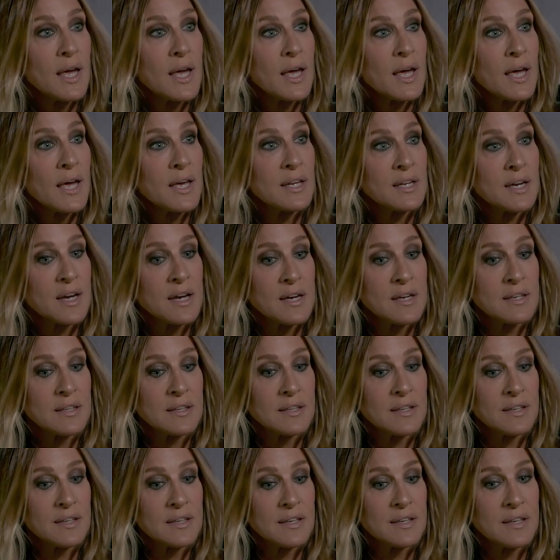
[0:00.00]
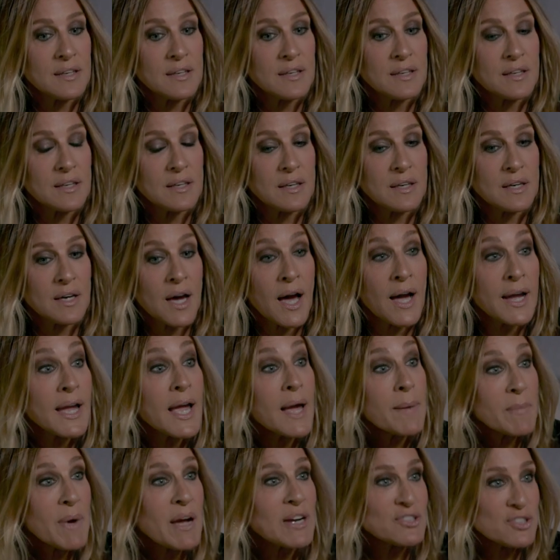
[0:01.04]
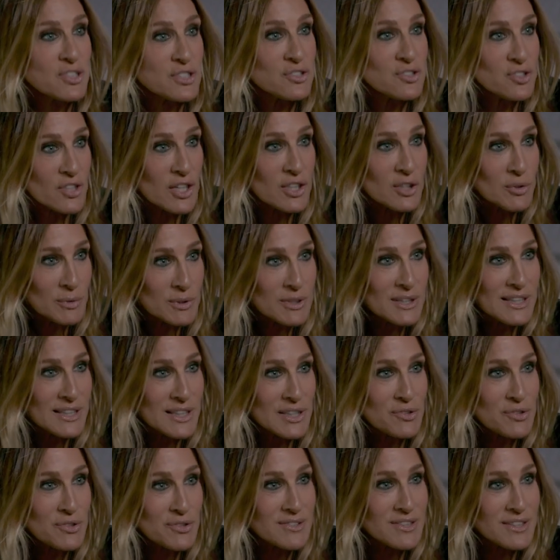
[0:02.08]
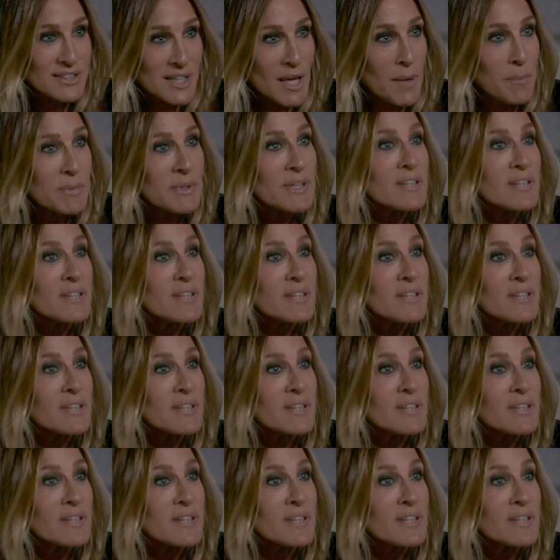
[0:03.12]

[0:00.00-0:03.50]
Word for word: and. Uh, I am actually genuinely interested, not